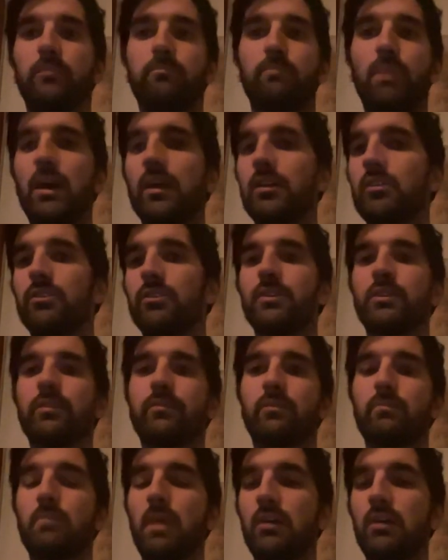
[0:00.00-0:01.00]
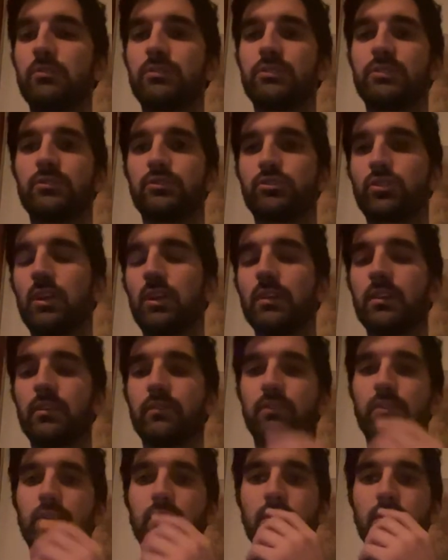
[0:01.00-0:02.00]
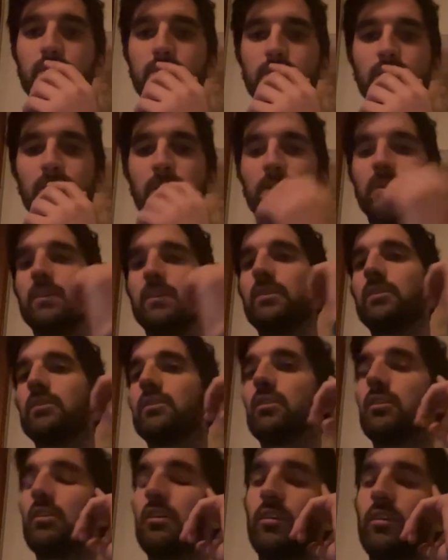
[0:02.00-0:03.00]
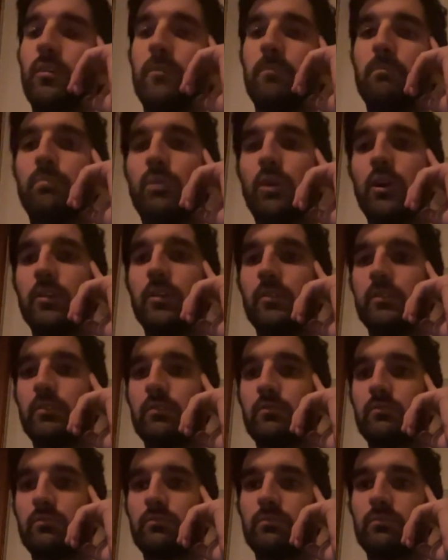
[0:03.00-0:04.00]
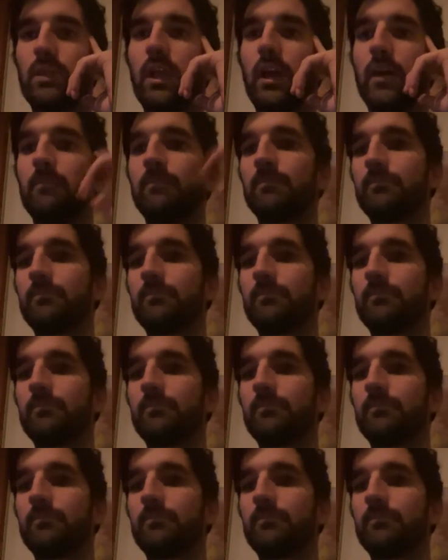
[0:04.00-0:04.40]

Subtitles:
buying all the different mounts and trying different things. But yeah,